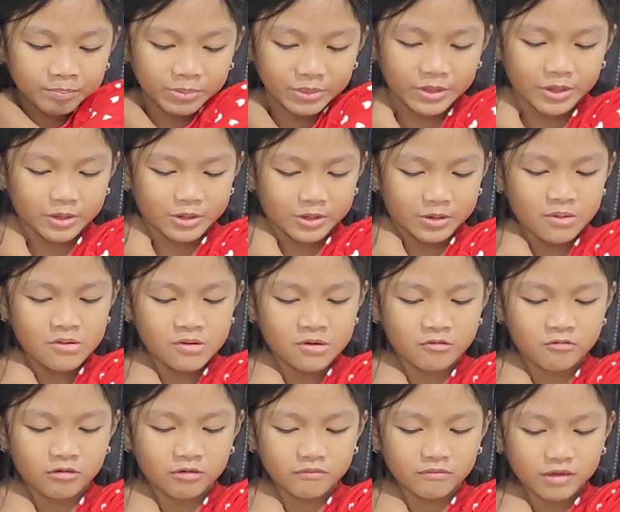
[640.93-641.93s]
Do you
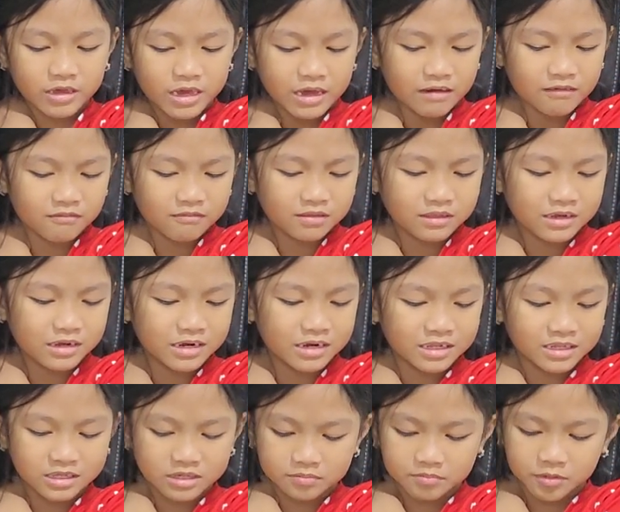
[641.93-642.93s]
know what we have
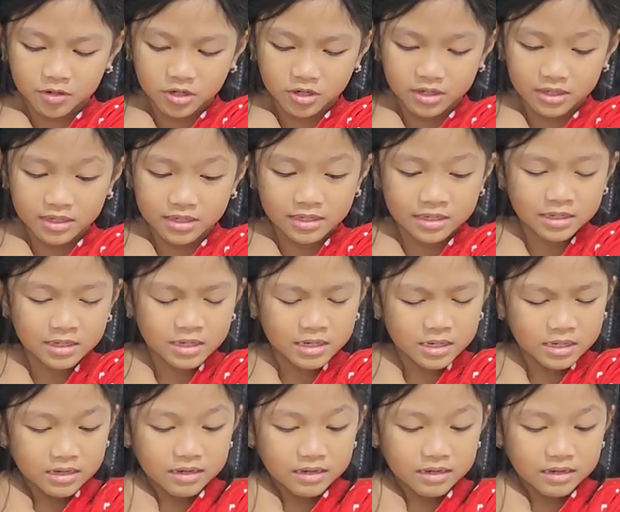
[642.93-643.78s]
learned, Sparky?